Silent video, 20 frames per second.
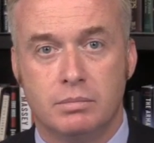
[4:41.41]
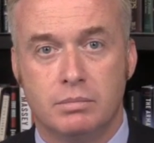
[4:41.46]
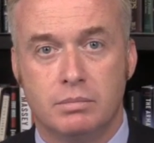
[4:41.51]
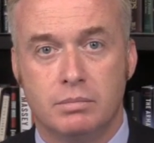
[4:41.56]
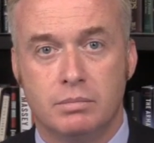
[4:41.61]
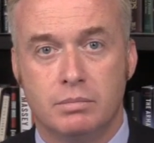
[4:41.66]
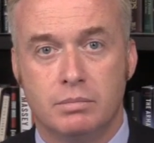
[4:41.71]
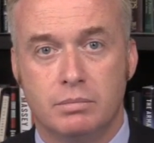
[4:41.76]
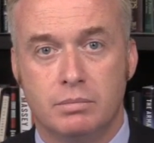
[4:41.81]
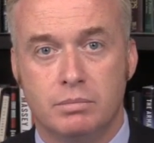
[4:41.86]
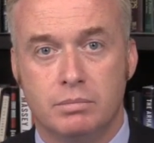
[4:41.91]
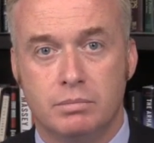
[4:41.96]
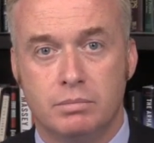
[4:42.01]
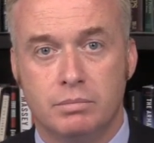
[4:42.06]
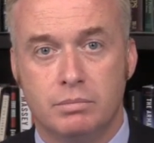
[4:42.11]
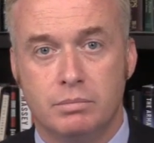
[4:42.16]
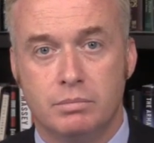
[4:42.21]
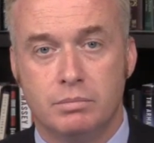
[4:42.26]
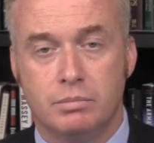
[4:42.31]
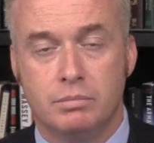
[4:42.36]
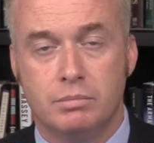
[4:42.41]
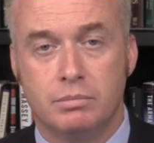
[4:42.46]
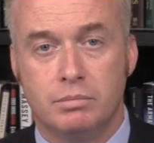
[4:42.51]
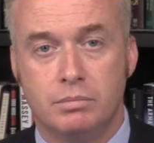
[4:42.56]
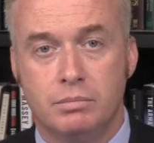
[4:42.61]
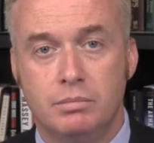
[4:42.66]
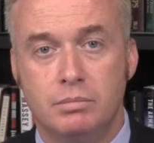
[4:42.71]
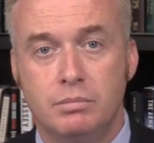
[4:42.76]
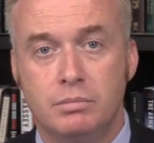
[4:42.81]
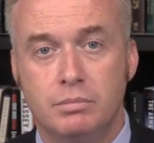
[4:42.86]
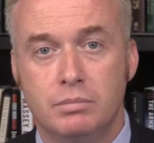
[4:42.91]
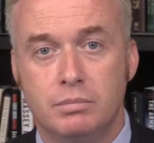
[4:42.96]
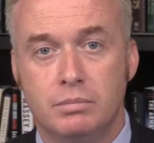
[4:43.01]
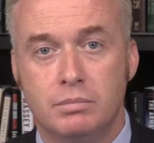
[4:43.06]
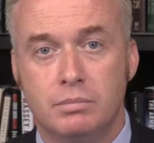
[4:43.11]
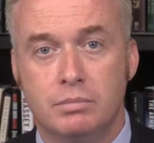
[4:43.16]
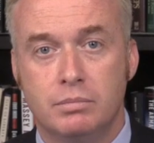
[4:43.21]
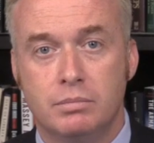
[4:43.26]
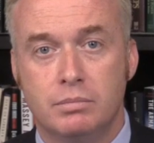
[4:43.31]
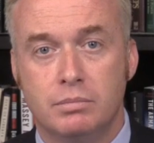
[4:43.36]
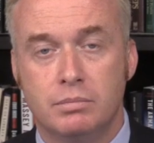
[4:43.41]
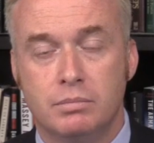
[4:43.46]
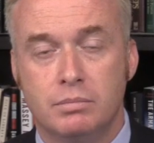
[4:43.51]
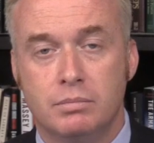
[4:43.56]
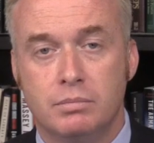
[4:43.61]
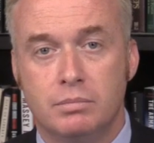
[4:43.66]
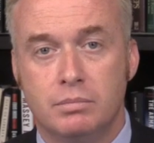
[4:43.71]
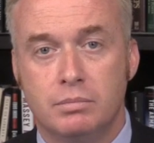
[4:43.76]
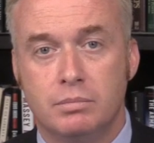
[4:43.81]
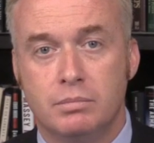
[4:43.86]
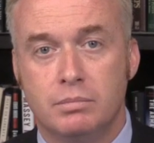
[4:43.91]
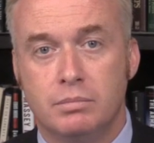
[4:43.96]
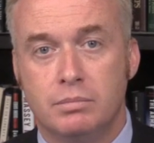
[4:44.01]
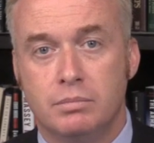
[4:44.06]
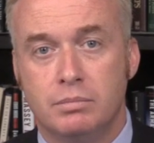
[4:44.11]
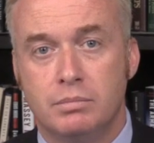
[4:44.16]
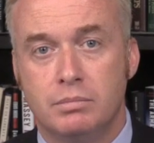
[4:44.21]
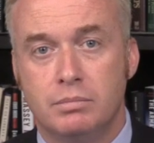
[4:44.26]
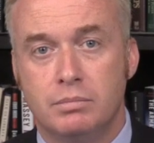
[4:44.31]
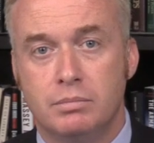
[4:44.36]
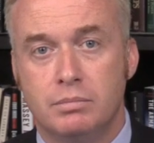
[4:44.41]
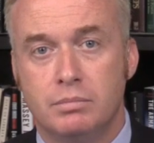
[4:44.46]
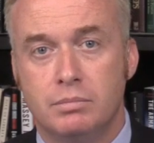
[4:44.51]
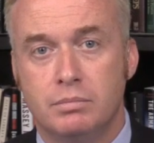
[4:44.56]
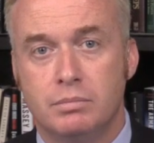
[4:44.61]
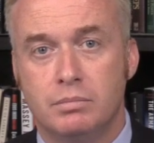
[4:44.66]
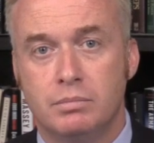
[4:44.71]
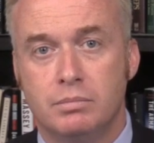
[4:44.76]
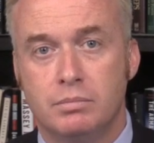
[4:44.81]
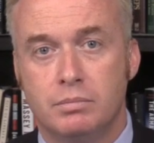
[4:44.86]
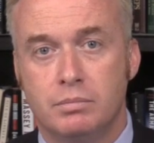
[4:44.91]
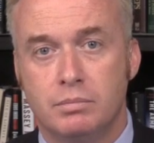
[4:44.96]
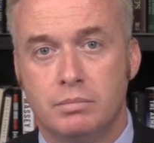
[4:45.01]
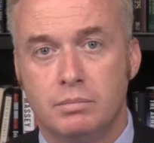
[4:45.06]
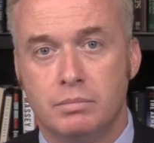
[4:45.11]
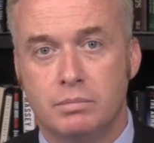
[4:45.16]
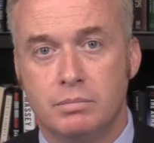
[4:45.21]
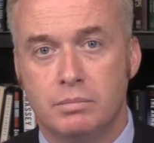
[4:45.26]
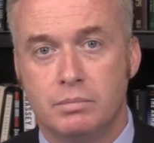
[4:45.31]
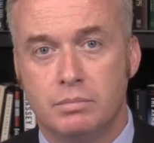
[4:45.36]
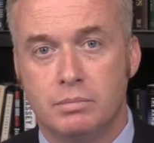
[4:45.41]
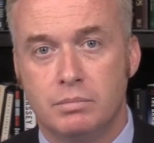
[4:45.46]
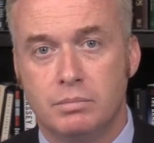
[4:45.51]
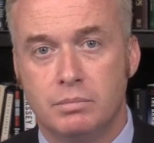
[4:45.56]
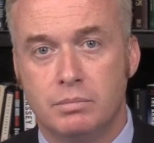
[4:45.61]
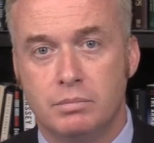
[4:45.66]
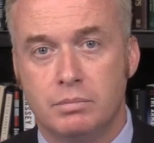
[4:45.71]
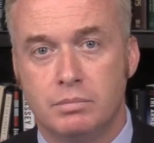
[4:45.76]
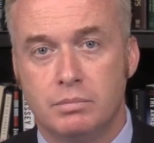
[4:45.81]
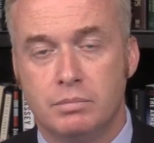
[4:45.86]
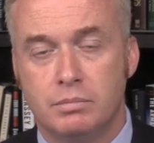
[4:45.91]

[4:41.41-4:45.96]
No words are spoken by the person on screen.